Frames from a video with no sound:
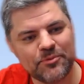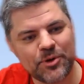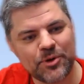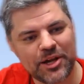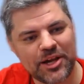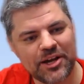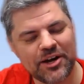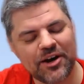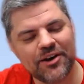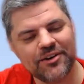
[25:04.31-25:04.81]

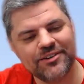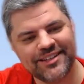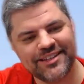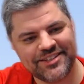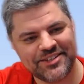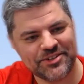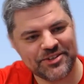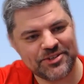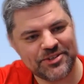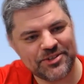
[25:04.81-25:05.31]
working on
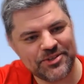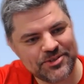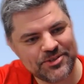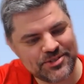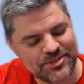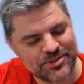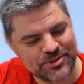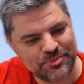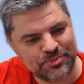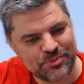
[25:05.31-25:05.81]
that you could
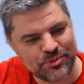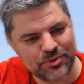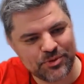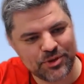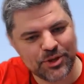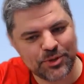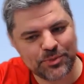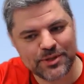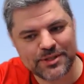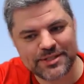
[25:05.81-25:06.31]
use to improve your
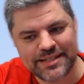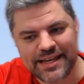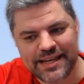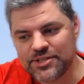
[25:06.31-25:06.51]
deliverability."